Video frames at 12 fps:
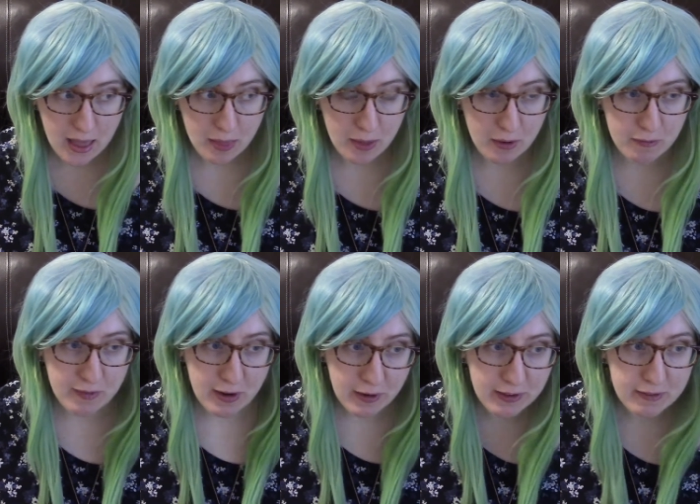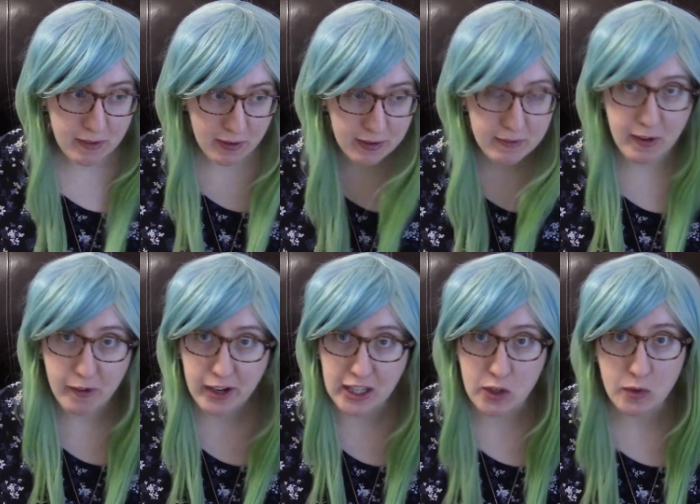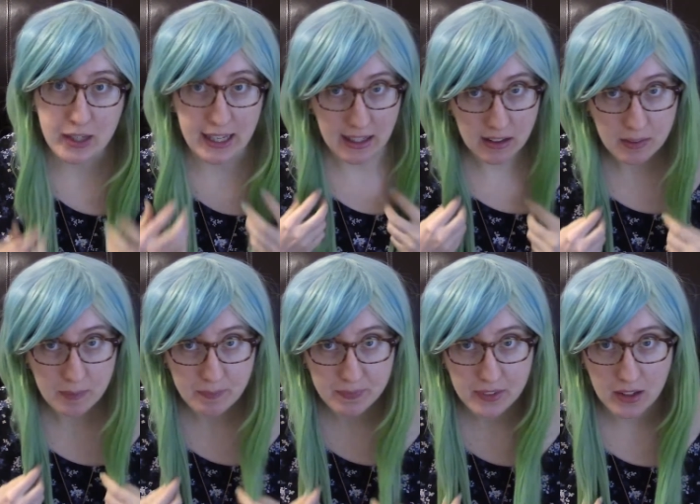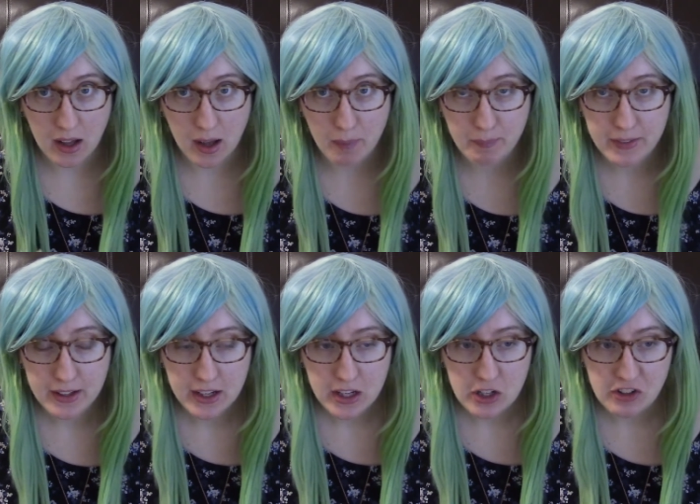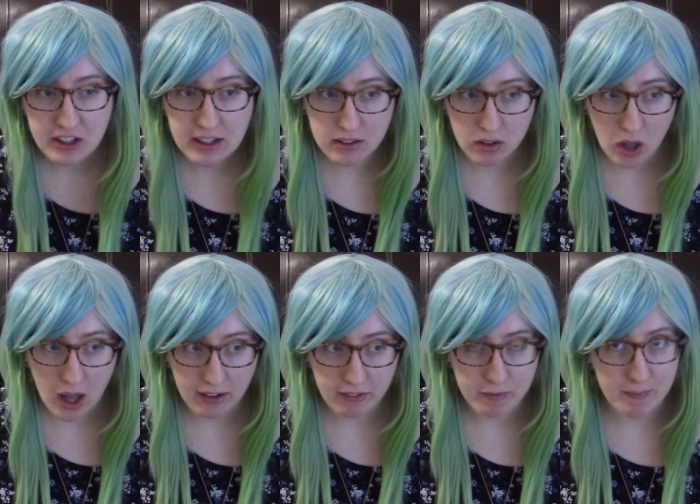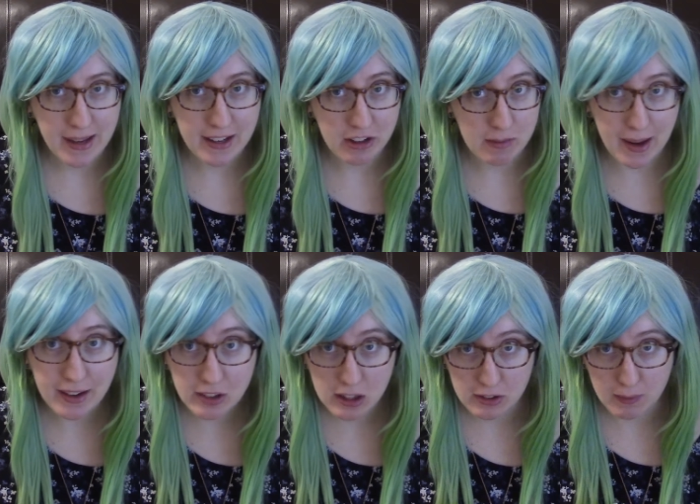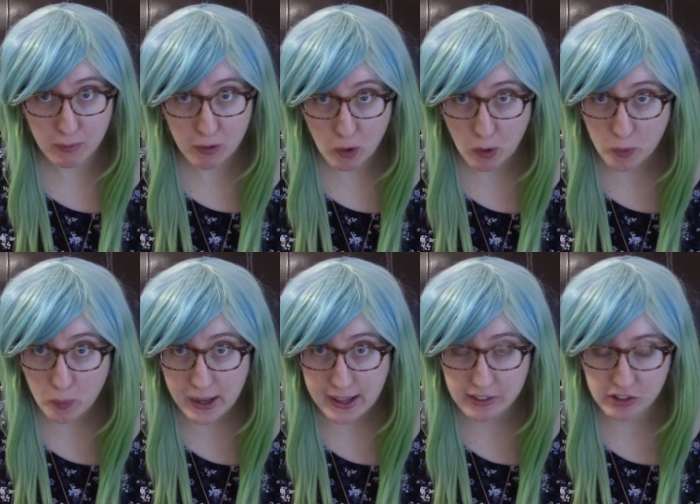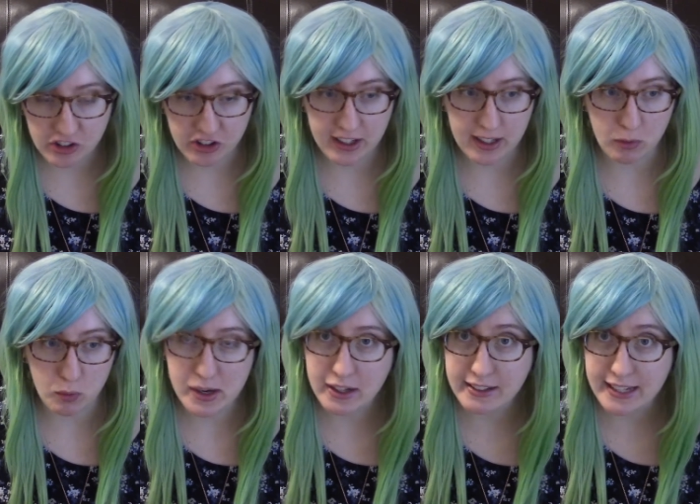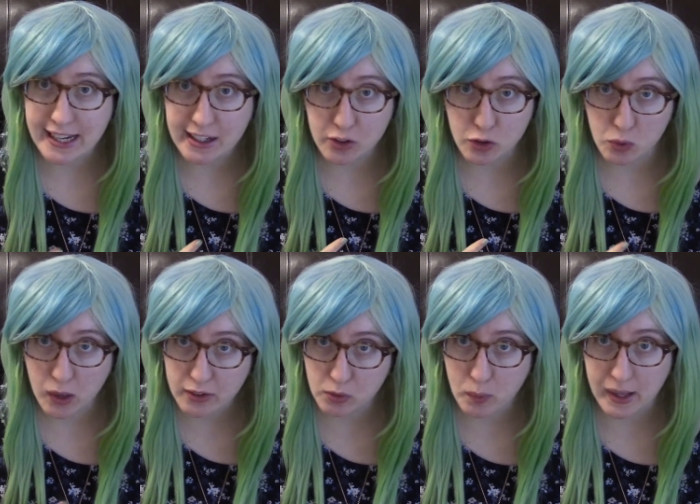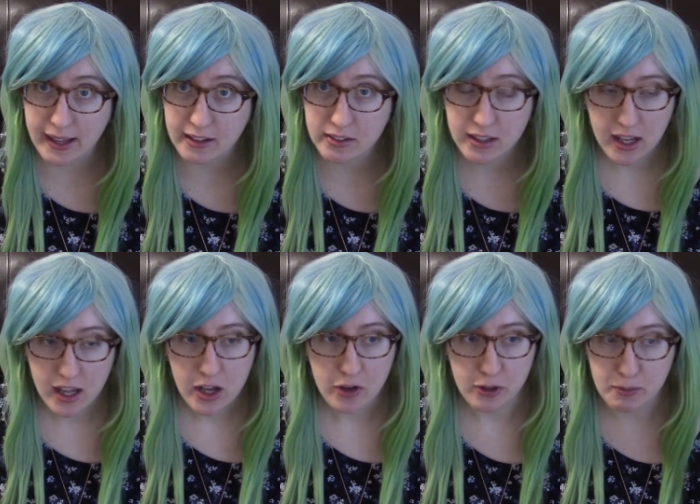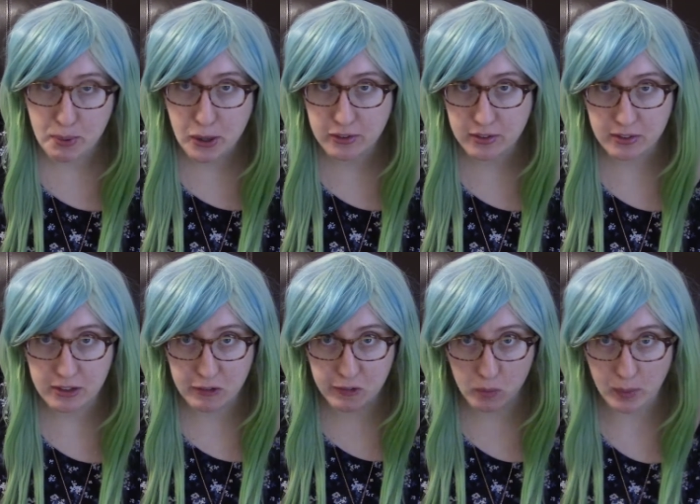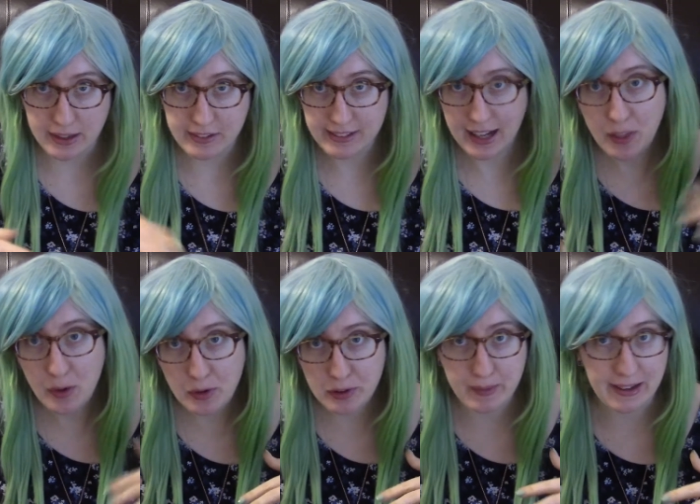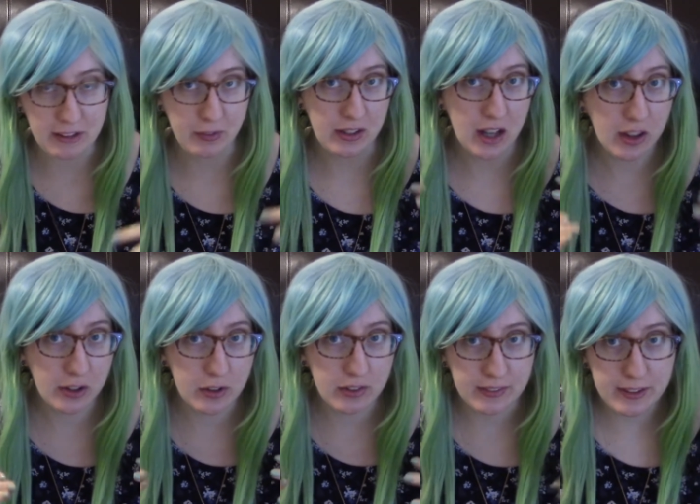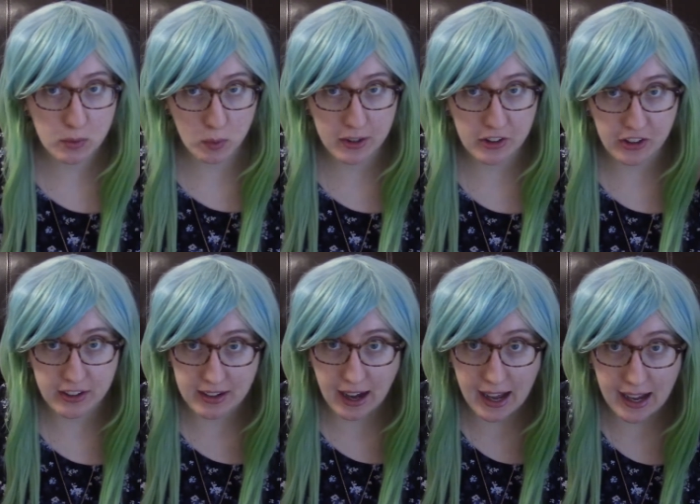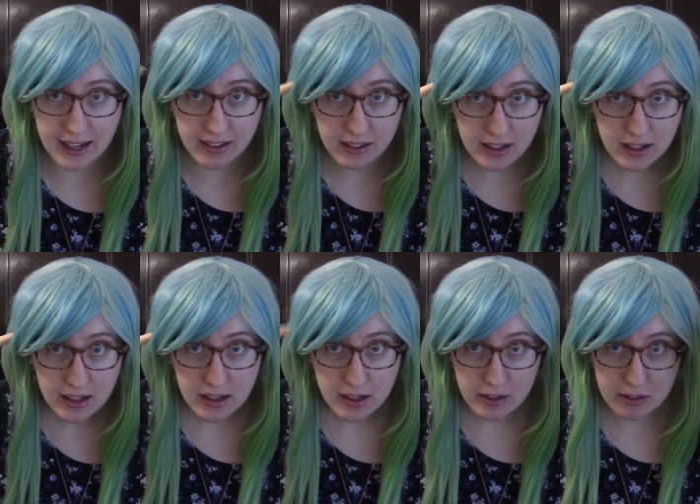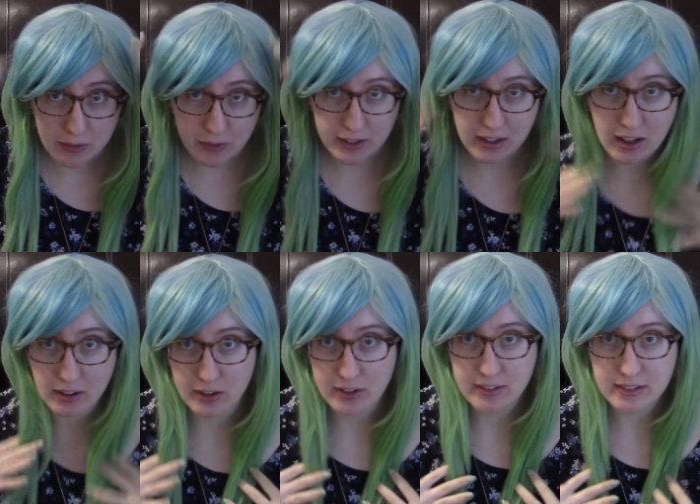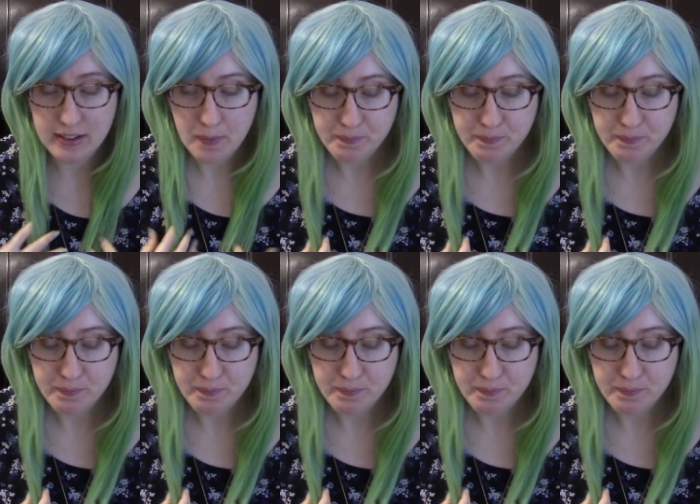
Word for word: They're very, very, very unique. Um, she does a lot of, make, she makes some of her own wigs, she re deconstructs wigs, she puts different wigs together to make different colors. This one she dyed different colors.